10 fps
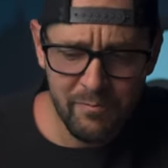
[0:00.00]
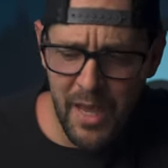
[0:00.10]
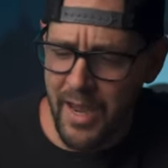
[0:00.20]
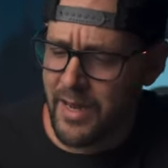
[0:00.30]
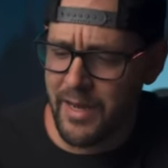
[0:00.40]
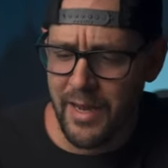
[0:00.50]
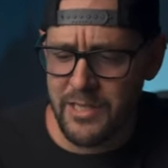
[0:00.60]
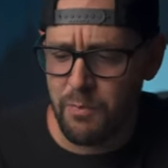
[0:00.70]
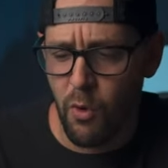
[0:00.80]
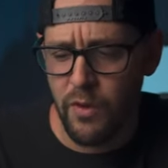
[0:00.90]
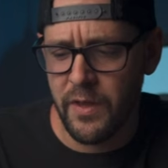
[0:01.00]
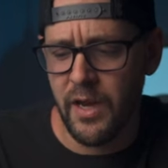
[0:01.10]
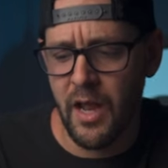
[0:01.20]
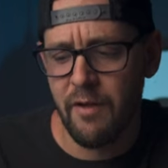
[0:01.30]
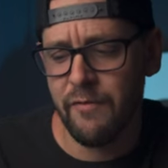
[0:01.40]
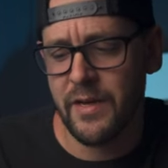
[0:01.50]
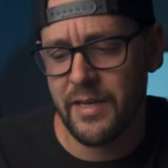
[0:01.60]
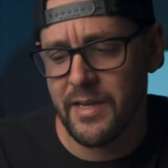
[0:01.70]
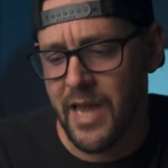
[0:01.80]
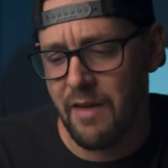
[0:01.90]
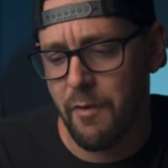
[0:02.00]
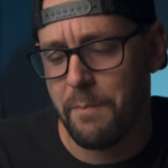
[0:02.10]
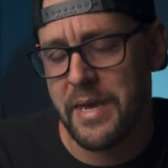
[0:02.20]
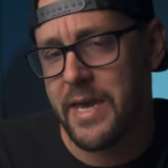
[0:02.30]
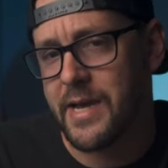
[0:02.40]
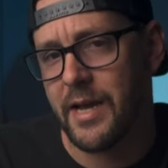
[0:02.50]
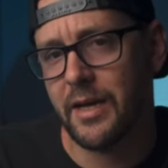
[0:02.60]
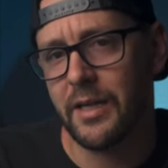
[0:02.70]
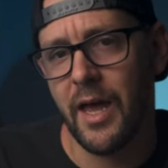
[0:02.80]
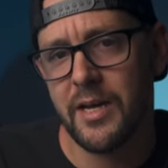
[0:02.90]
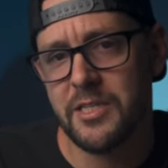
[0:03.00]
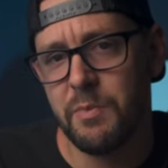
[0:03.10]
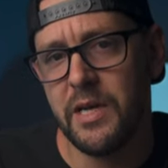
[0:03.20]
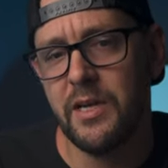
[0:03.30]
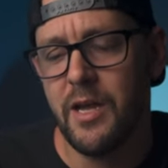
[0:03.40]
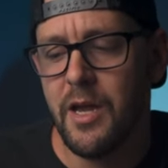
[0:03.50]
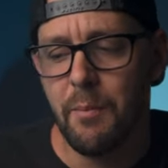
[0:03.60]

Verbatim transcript: And it's more than enough. It does have a peak clock speed,